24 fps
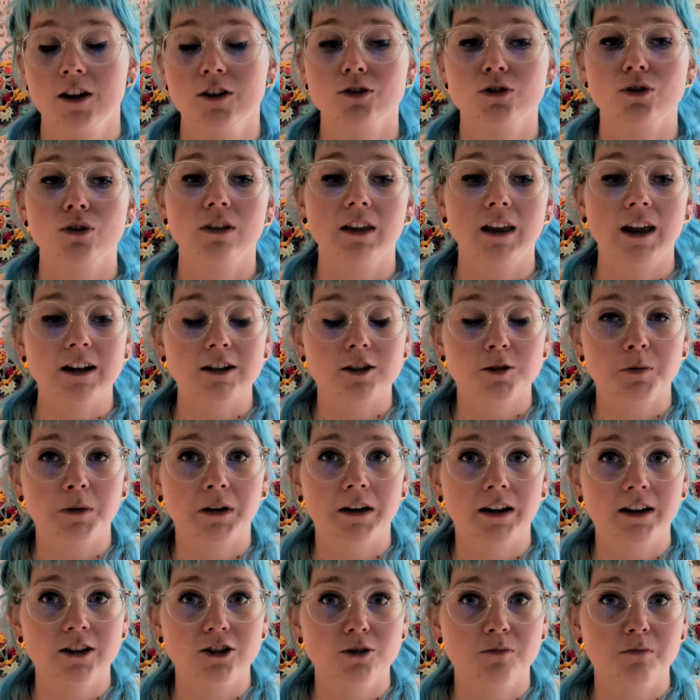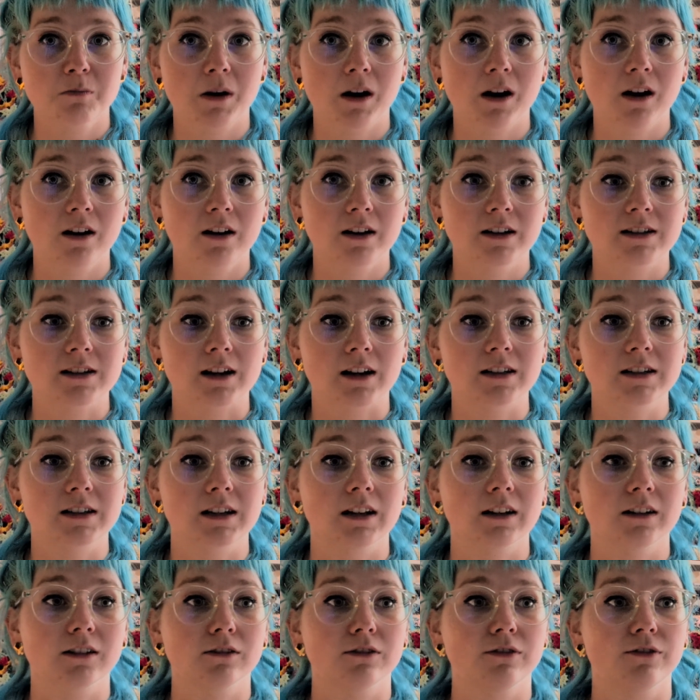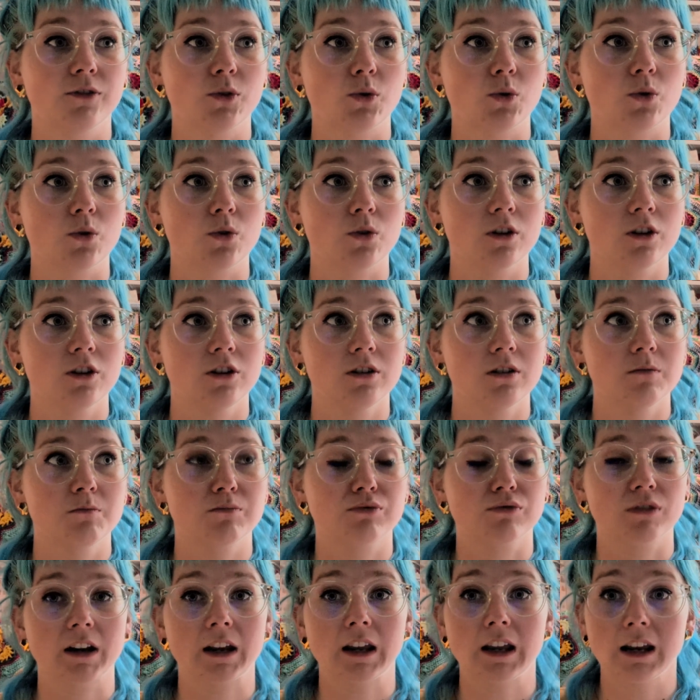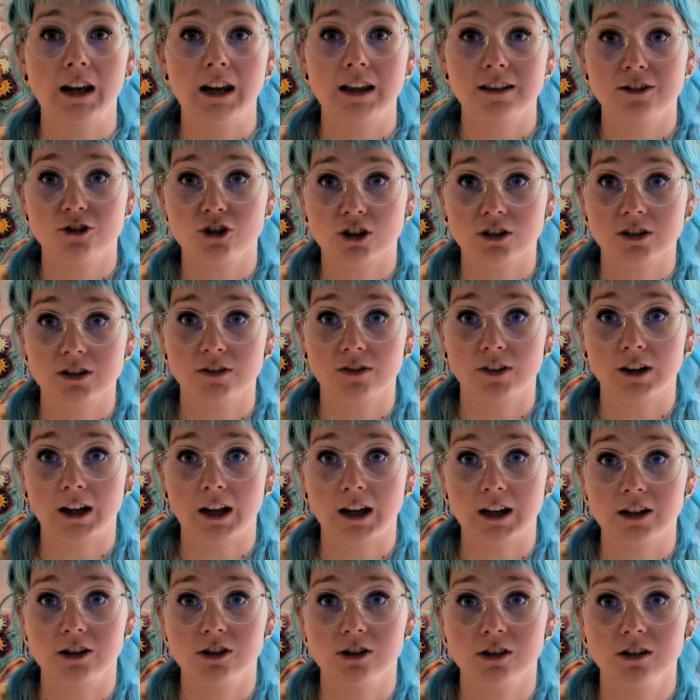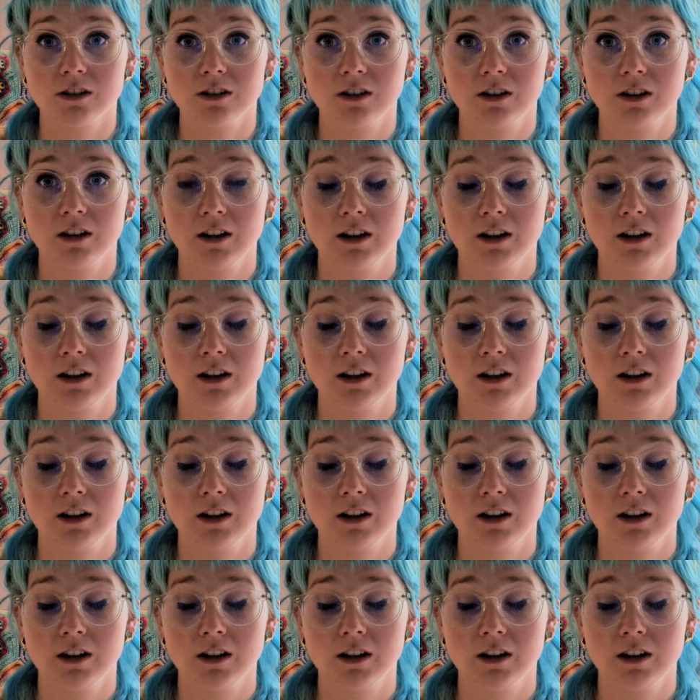So the explanation part is ideal for bringing in justification